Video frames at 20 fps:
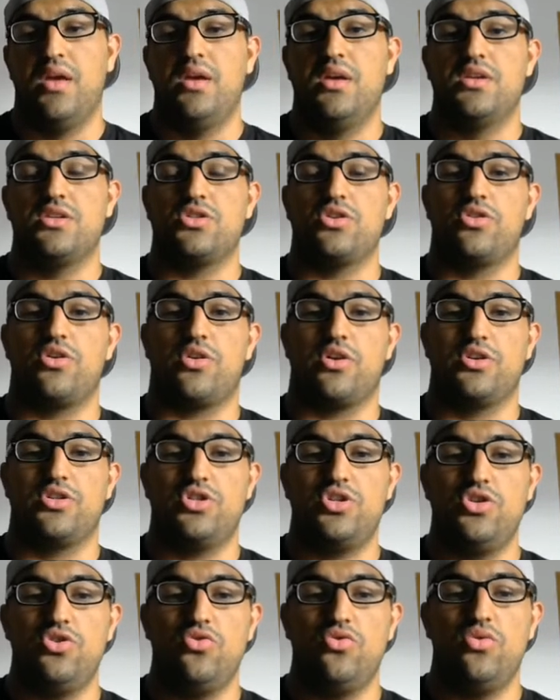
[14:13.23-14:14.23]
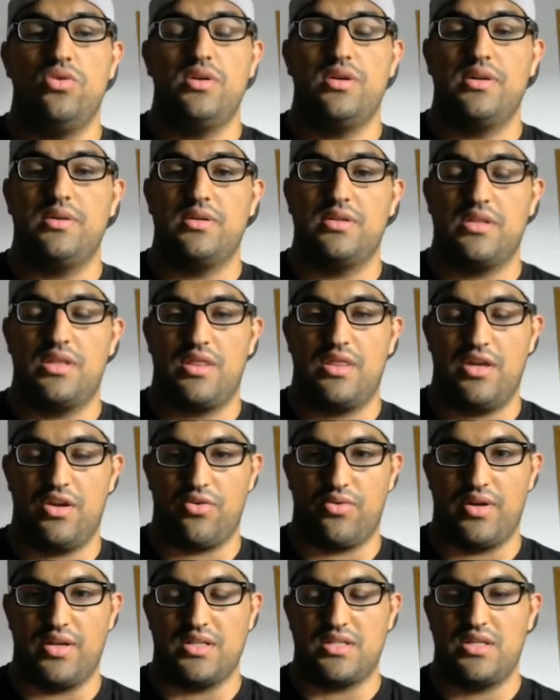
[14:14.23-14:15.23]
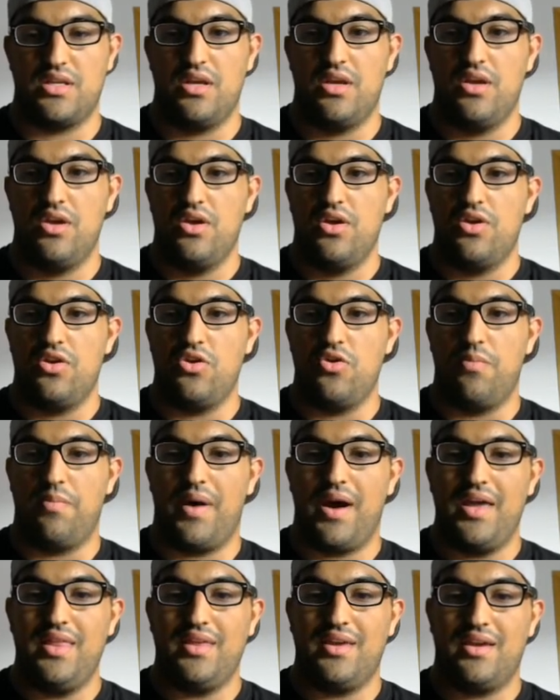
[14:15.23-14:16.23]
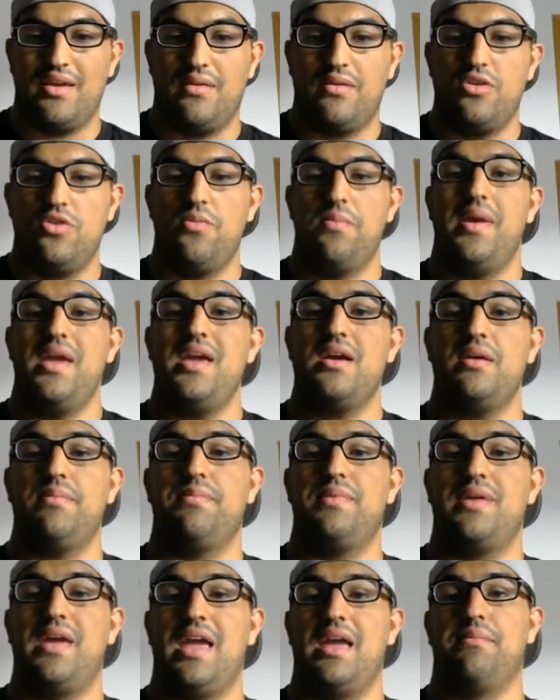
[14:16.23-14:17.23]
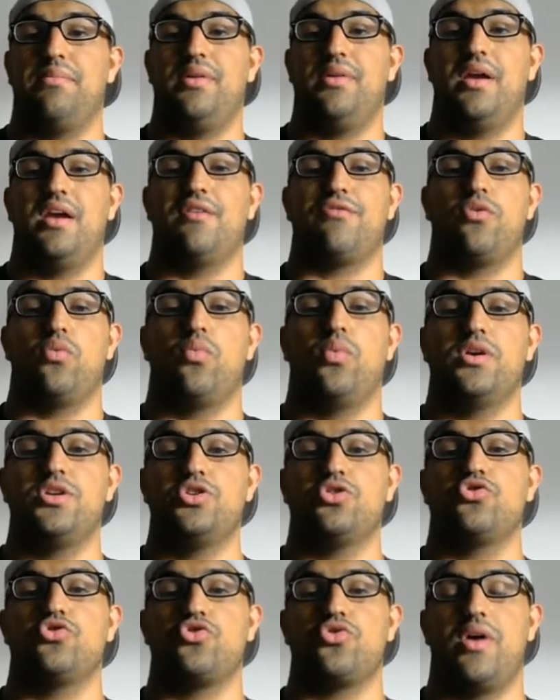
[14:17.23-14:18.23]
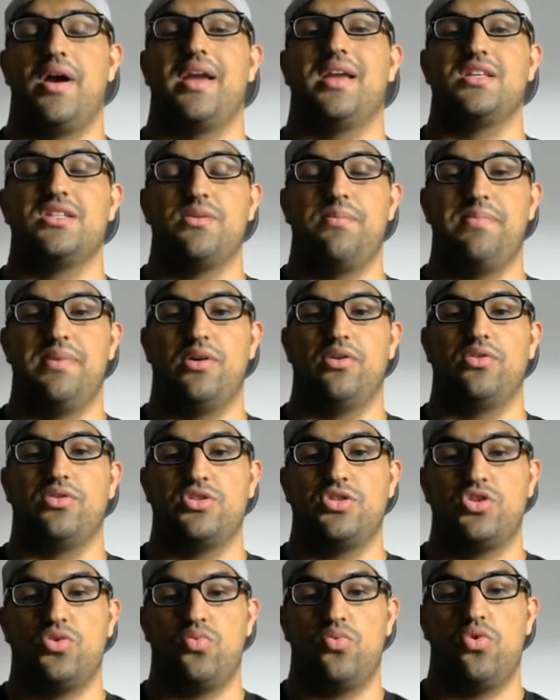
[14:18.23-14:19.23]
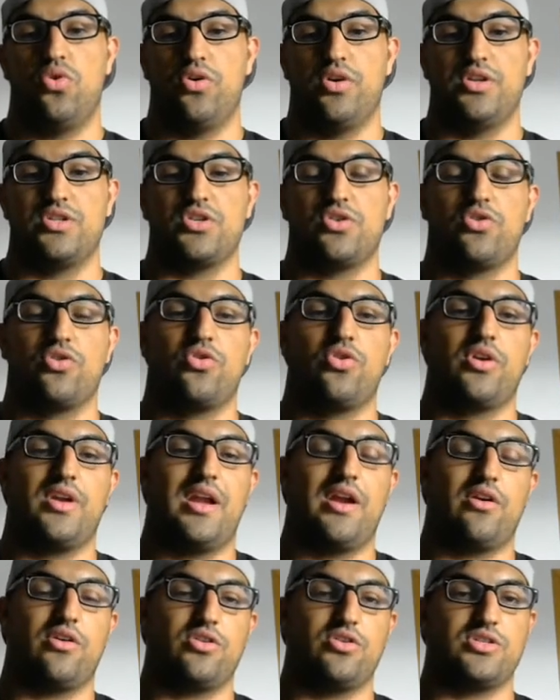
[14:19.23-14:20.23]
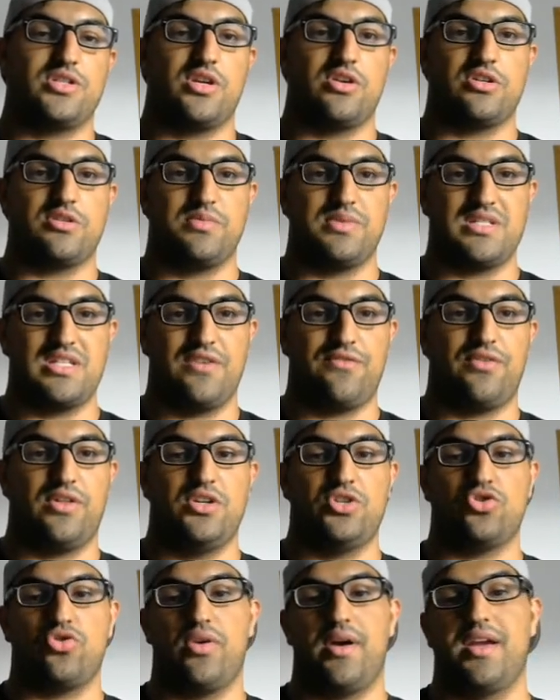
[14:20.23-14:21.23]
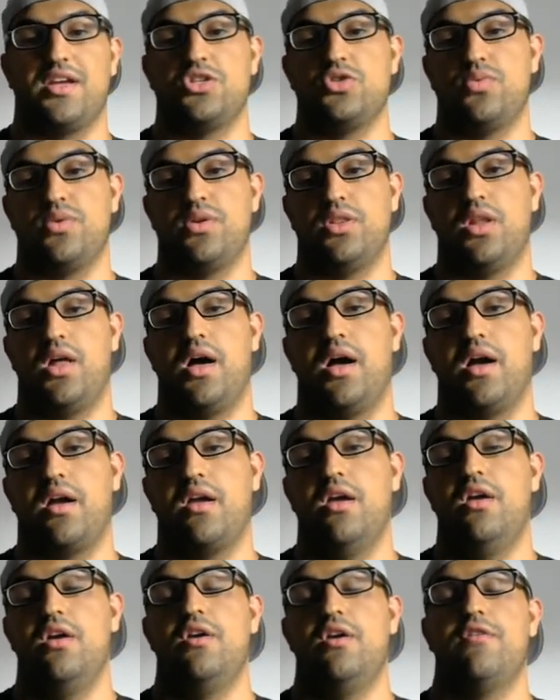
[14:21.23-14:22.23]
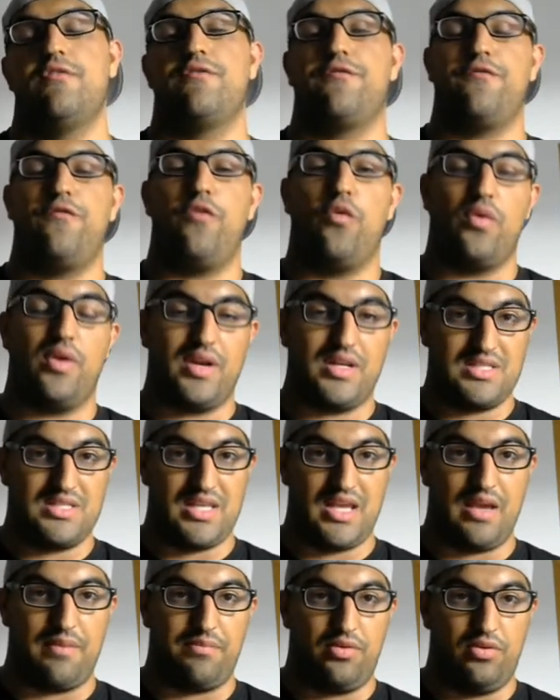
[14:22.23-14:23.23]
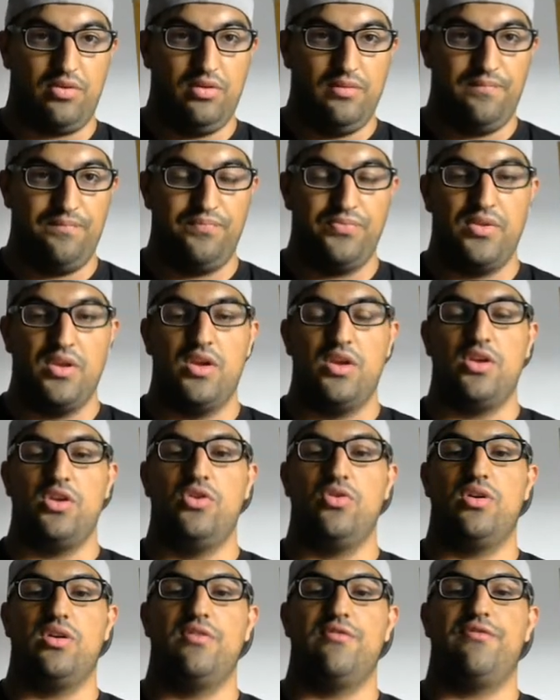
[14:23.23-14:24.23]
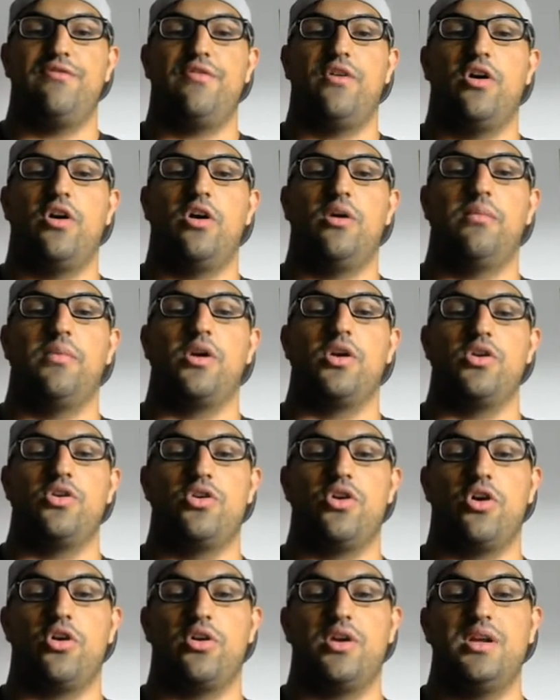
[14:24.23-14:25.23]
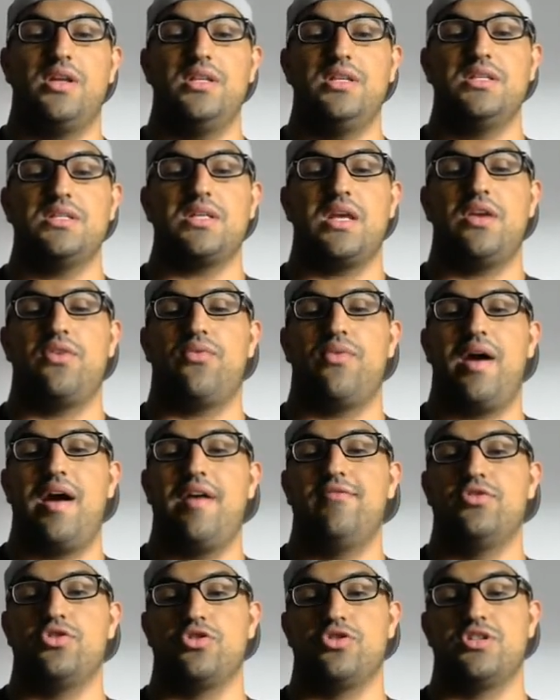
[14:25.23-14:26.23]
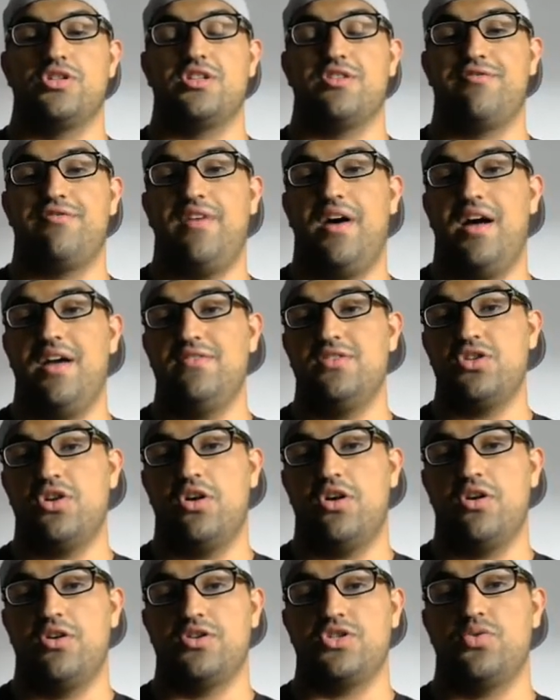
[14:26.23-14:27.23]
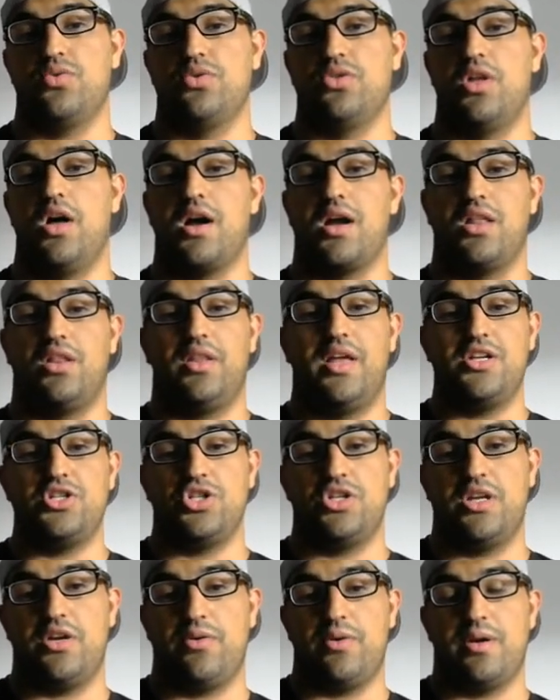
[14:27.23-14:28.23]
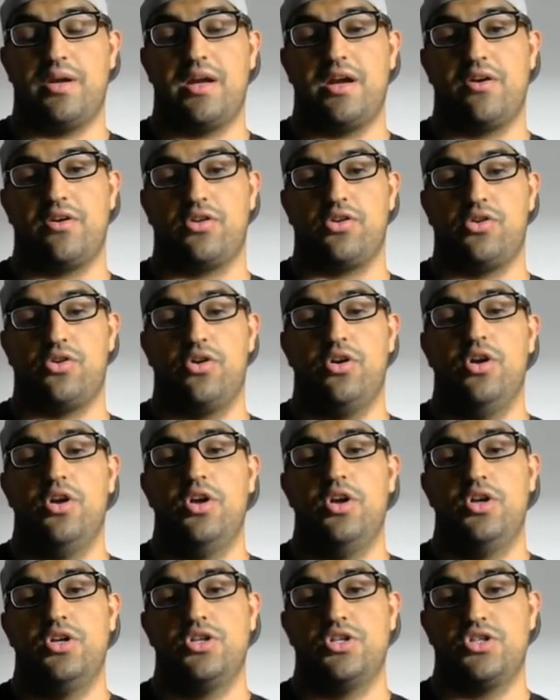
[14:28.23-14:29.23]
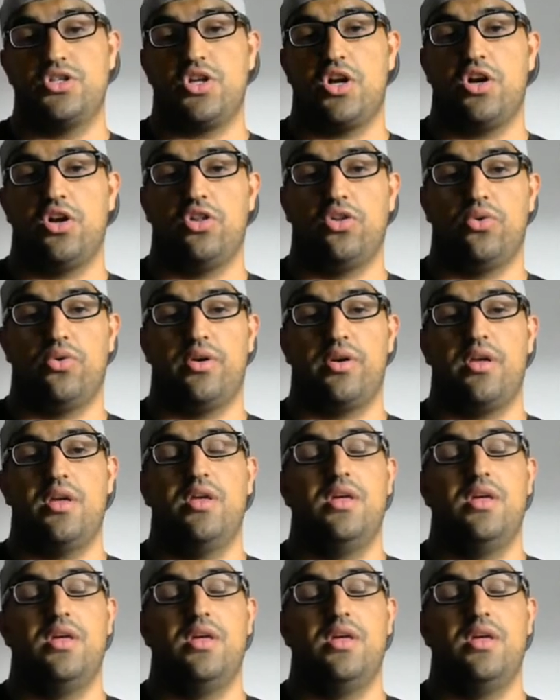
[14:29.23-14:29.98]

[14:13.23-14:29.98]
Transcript: So there are two theories. You make a game plan for what you're trying to build towards, or characters that you're specifically trying to unlock. For example, you can farm Guardians and Ravagers to 5 stars to unlock a legendary character, Star-Lord.